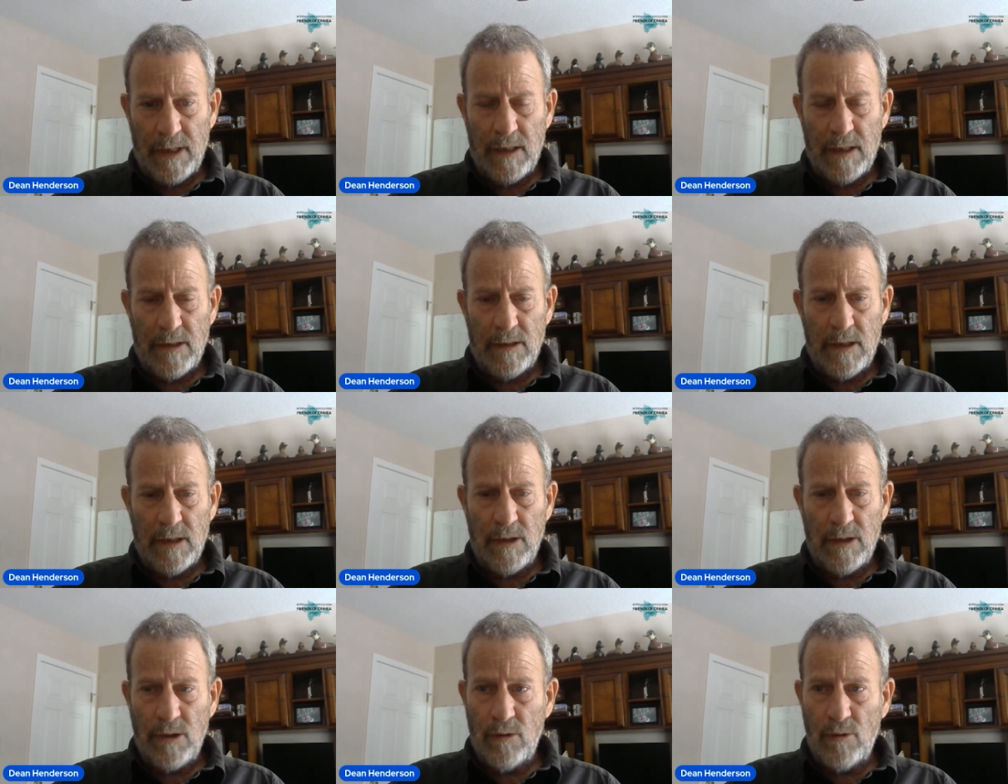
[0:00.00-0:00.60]
And,
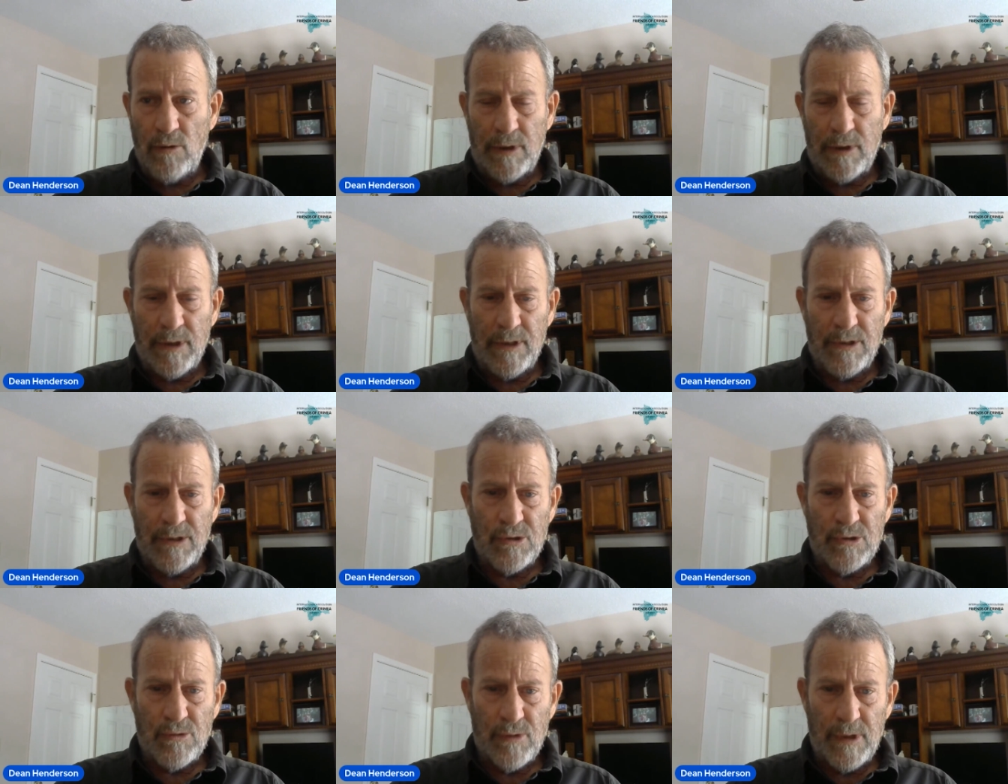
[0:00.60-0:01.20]
and you look at a
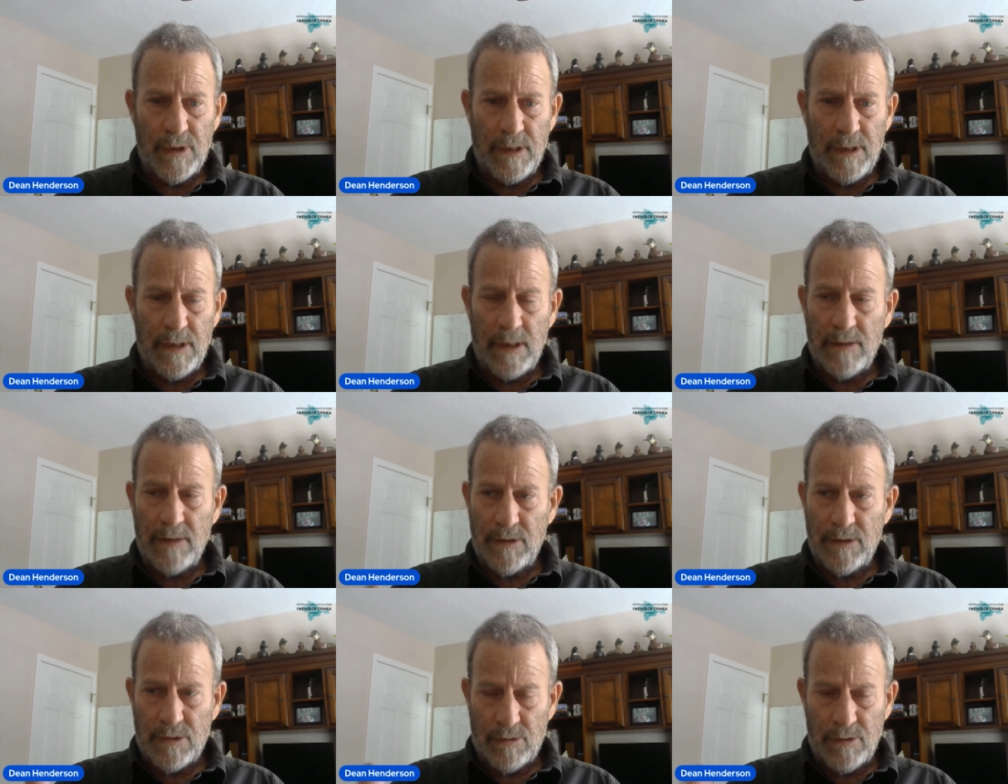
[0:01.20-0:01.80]
tree,
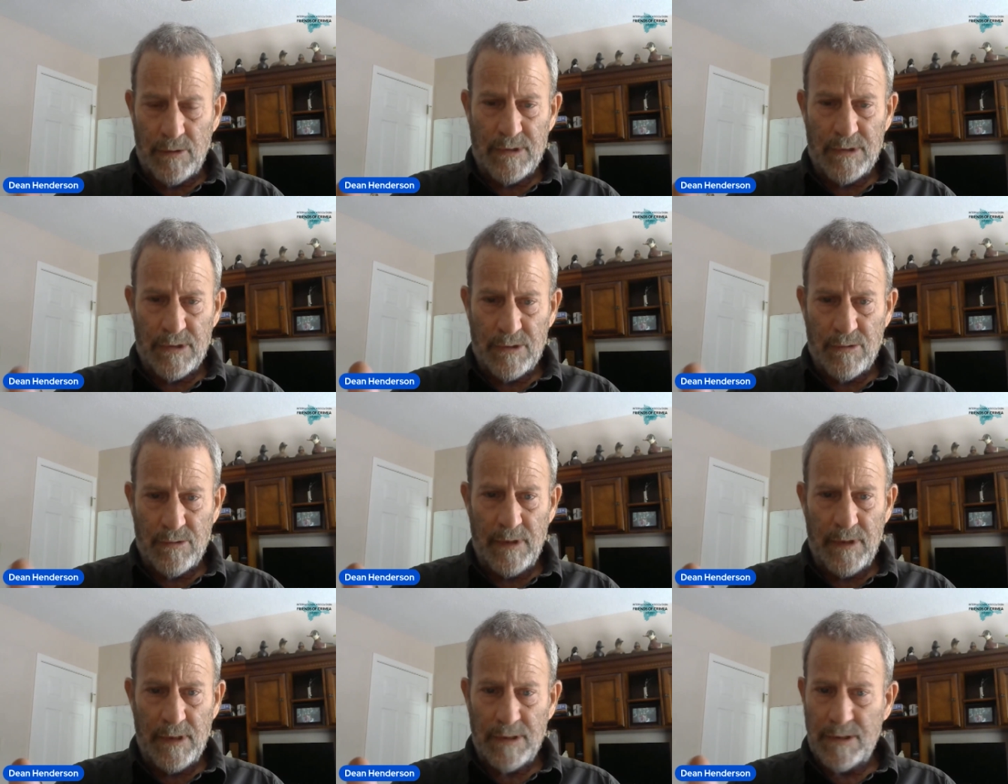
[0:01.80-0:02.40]
and the tree's a
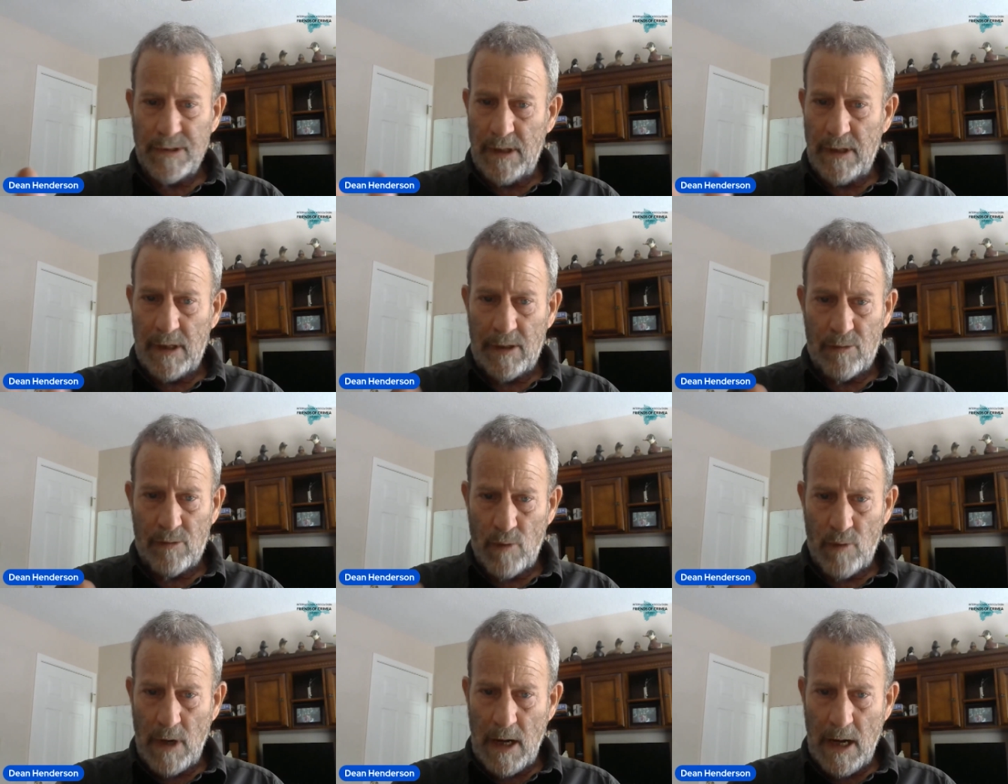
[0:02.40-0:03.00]
tree. It's not a
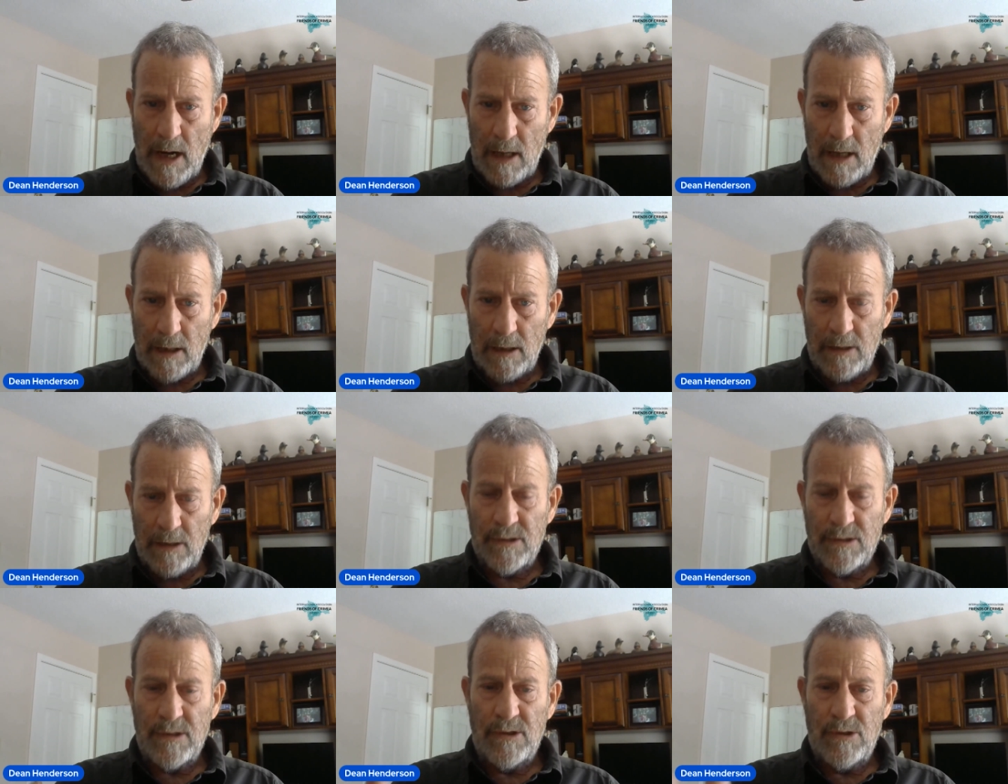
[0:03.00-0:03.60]
rock,
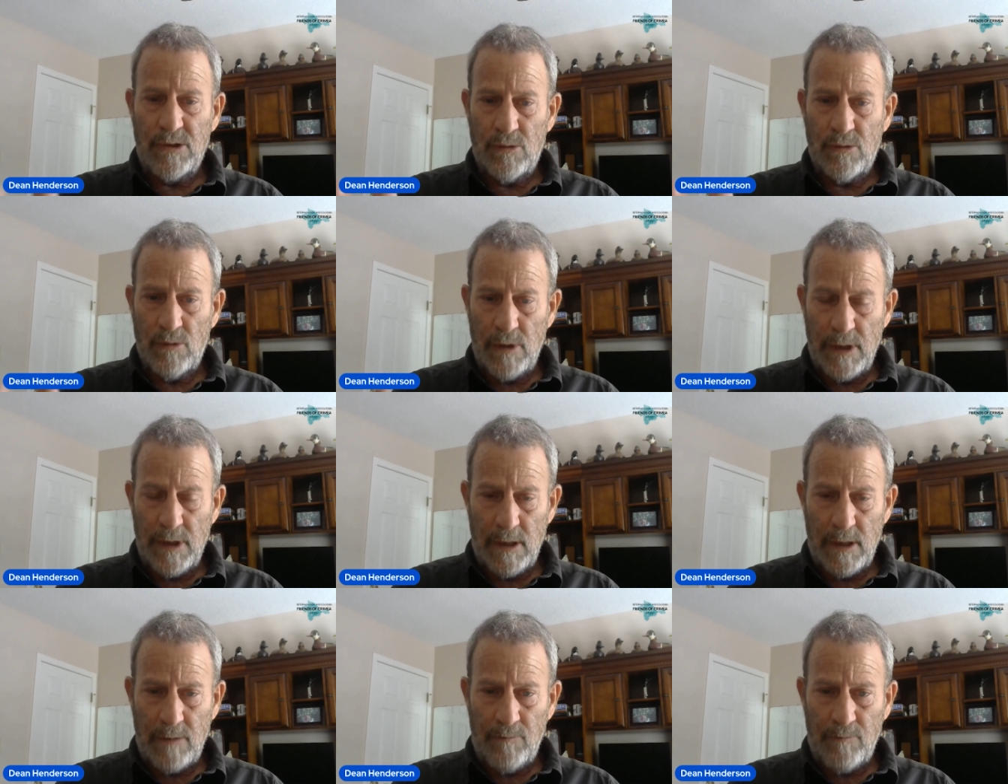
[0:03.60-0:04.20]
it's a
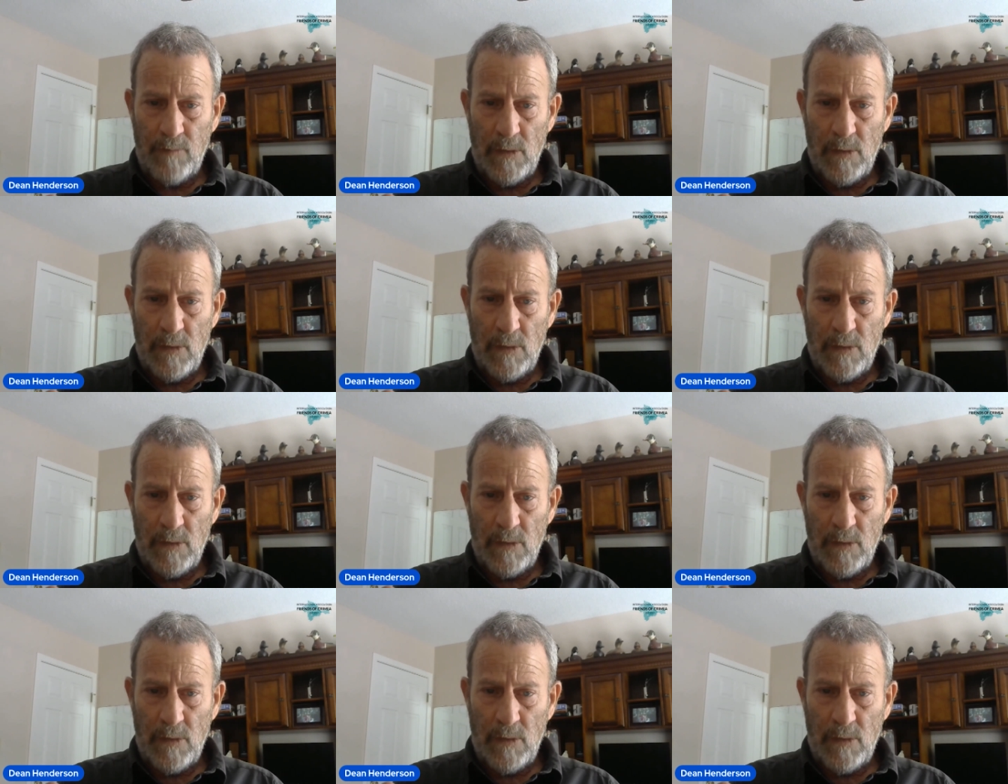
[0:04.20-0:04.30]
tree.